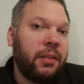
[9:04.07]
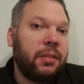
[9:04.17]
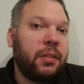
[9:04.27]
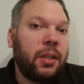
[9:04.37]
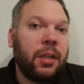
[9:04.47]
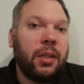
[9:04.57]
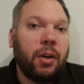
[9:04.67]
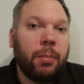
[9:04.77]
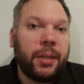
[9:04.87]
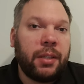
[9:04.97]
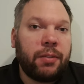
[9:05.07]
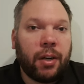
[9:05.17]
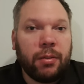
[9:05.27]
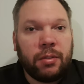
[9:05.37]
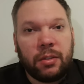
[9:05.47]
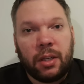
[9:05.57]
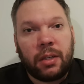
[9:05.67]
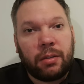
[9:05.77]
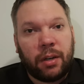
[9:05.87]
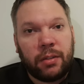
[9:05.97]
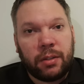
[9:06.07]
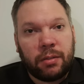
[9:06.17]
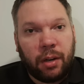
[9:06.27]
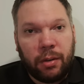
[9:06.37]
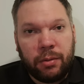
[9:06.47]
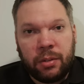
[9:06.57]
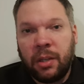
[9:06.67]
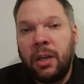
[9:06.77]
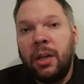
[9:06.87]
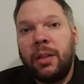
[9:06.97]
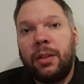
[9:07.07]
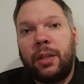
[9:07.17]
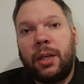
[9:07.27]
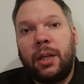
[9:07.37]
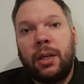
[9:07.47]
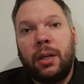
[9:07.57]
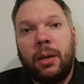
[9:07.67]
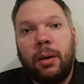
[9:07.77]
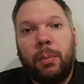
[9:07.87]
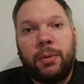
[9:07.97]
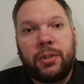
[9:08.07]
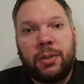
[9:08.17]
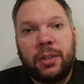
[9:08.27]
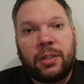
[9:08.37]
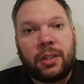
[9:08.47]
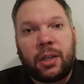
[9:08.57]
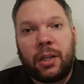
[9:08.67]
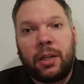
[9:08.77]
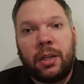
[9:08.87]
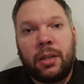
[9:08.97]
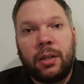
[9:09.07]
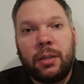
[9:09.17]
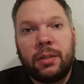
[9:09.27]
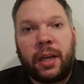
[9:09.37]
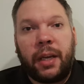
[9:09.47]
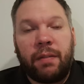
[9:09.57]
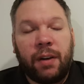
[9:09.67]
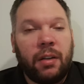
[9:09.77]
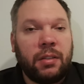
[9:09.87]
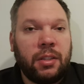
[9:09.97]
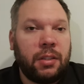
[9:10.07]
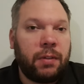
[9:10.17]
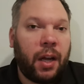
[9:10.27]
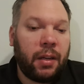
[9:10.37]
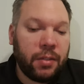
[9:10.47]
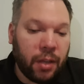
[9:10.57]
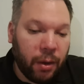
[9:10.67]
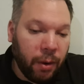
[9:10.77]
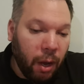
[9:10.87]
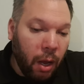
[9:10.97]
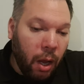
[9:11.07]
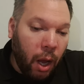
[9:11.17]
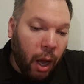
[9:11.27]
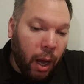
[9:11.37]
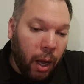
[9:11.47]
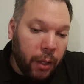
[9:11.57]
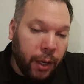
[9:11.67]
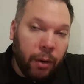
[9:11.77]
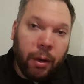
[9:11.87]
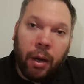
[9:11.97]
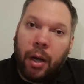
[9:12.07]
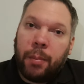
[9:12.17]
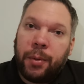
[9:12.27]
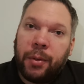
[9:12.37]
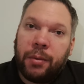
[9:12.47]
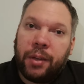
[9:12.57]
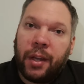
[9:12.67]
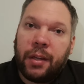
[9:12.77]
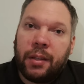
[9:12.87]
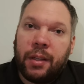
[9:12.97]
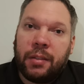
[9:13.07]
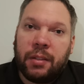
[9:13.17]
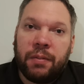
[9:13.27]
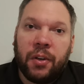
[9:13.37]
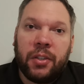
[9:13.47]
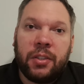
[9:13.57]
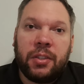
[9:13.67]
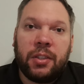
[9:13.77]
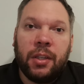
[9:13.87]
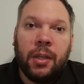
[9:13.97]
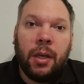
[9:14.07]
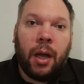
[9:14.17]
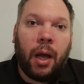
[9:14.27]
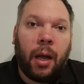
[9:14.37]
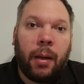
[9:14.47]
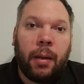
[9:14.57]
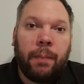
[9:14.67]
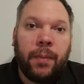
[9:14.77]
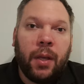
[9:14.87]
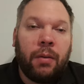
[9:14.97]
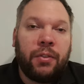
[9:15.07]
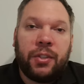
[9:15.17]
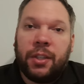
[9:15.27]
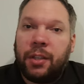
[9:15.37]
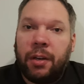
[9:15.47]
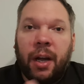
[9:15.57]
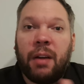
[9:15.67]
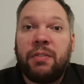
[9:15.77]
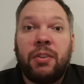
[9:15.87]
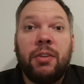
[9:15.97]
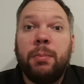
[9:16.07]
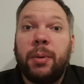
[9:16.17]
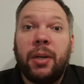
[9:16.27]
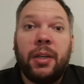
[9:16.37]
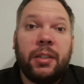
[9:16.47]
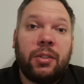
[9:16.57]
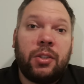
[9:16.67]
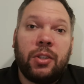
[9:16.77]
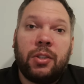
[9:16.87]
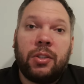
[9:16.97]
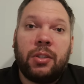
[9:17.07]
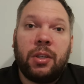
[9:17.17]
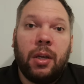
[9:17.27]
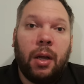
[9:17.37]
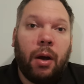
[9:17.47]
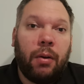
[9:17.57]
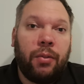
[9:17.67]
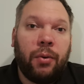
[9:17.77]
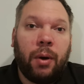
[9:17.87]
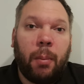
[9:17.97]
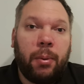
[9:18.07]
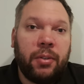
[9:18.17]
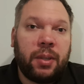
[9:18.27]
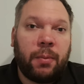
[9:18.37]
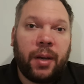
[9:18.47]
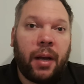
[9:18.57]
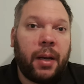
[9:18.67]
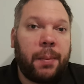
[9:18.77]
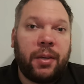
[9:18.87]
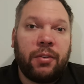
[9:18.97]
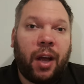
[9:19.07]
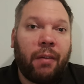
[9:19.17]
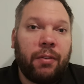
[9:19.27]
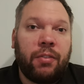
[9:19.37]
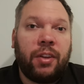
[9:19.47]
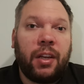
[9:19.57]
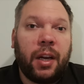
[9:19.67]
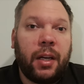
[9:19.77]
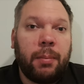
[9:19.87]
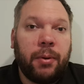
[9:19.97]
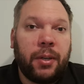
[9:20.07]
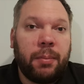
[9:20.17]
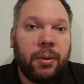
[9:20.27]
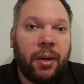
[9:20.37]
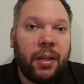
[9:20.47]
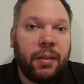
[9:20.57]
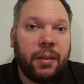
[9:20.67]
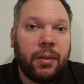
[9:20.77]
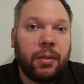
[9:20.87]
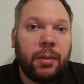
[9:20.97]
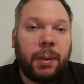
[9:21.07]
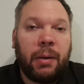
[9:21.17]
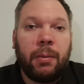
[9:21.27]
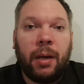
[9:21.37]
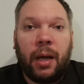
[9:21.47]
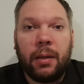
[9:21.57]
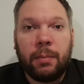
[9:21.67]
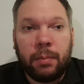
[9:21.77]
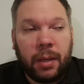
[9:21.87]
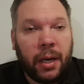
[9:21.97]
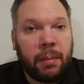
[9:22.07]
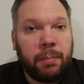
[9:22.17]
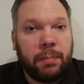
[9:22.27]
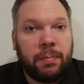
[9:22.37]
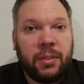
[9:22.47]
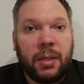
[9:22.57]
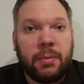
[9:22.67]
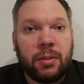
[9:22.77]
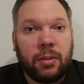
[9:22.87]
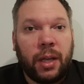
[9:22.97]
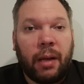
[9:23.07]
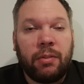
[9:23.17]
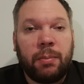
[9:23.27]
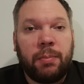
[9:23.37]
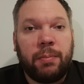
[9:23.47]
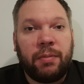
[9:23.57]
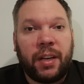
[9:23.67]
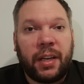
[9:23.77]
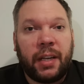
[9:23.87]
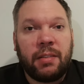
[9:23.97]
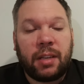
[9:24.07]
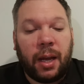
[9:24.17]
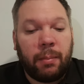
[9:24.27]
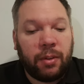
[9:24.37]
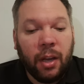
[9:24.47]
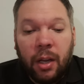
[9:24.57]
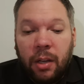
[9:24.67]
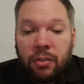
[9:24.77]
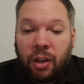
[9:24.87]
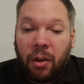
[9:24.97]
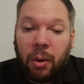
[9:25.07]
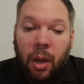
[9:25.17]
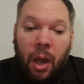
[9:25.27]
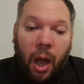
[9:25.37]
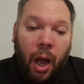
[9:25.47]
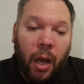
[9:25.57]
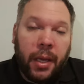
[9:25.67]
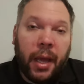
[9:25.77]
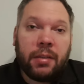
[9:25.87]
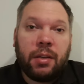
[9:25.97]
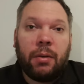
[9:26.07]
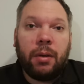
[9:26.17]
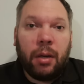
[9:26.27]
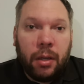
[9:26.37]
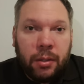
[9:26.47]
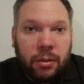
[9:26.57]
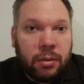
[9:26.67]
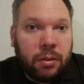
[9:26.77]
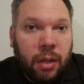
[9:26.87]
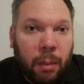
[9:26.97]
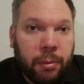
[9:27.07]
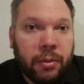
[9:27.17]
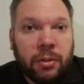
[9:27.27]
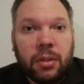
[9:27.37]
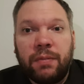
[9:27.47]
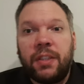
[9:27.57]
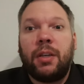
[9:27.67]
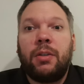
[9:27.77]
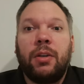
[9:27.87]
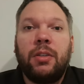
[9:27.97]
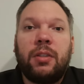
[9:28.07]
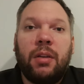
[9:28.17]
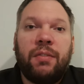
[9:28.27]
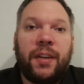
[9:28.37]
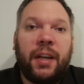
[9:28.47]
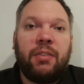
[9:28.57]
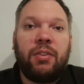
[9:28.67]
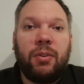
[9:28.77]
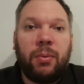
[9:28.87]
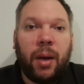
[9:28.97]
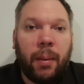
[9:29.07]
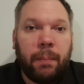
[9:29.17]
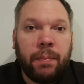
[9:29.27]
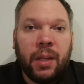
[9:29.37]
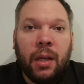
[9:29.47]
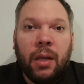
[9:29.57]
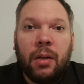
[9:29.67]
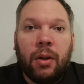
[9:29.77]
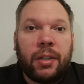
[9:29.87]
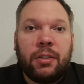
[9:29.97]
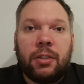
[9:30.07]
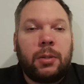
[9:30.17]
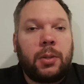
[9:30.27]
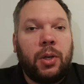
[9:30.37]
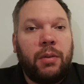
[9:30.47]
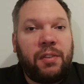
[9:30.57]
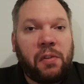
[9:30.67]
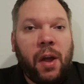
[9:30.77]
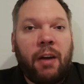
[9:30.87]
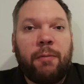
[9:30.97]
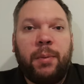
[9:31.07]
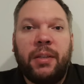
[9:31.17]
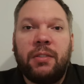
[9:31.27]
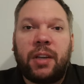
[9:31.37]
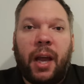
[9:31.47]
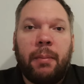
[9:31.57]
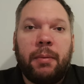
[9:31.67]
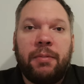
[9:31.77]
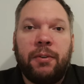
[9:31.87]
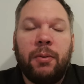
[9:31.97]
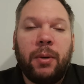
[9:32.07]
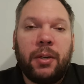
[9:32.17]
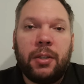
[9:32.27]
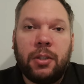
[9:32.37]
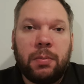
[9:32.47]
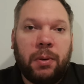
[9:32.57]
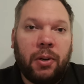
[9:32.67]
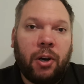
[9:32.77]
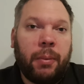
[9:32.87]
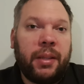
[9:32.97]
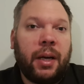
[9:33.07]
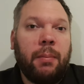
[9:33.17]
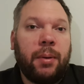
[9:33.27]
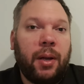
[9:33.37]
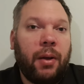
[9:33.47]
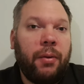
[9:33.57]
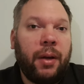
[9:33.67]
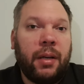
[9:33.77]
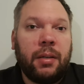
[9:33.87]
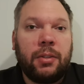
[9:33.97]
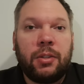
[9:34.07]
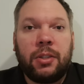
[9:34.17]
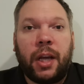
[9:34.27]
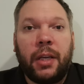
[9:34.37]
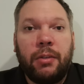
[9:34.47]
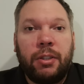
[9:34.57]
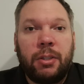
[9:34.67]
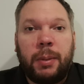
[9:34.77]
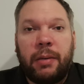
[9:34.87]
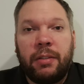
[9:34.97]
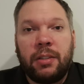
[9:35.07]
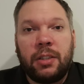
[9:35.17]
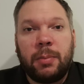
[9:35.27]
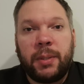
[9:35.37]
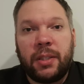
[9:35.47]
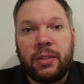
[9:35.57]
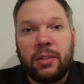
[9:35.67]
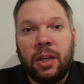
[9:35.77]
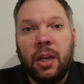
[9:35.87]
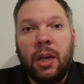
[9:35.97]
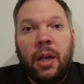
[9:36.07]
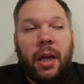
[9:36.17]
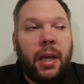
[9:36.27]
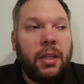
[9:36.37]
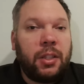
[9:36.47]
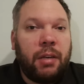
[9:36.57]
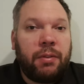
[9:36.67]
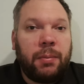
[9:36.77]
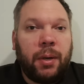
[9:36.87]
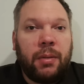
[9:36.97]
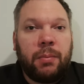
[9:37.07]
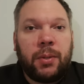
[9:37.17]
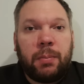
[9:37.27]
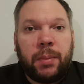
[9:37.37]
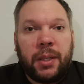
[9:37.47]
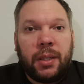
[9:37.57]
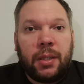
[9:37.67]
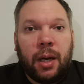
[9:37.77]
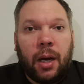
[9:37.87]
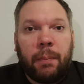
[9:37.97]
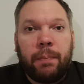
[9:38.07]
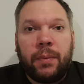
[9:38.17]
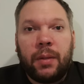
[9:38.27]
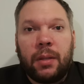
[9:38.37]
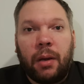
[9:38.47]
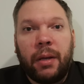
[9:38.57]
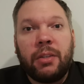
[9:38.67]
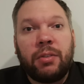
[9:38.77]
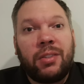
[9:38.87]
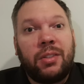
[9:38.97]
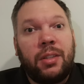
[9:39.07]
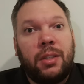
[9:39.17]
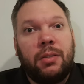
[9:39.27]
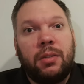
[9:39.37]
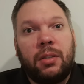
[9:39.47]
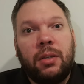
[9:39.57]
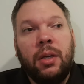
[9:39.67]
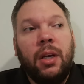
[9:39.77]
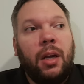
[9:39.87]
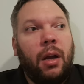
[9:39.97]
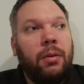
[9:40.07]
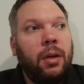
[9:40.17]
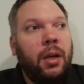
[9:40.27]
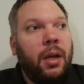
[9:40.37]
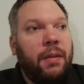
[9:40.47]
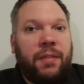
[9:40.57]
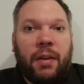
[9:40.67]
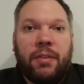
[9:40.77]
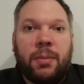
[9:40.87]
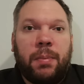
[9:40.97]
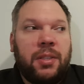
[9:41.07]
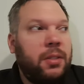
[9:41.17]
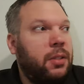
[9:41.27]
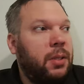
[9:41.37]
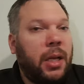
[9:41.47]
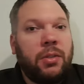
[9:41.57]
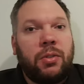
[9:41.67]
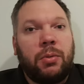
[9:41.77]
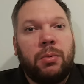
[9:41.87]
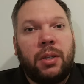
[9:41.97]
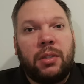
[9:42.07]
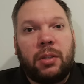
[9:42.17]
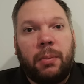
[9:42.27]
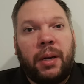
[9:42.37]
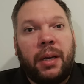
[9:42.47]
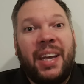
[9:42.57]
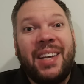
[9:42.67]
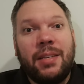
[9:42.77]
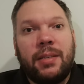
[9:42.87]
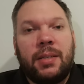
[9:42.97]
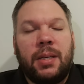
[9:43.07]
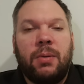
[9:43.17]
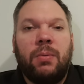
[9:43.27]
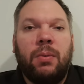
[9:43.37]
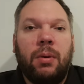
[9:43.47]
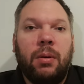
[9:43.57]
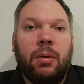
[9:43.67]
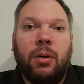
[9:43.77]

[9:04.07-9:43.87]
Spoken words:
as the hobby grows and grows and grows, the opportunists are gonna take advantage of that. So, I hope you take this advice. Obviously you don't have to, but it's just, I thought I'd put something out there because I haven't seen anybody put anything on about any tips on how to prevent getting scams. So I hope you enjoyed the video, guys. Don't forget to like and subscribe. If you have been scammed before, why don't you just put a comment down below and share your experiences, because each and every one would be interested into, you know, if there is a potential that someone is still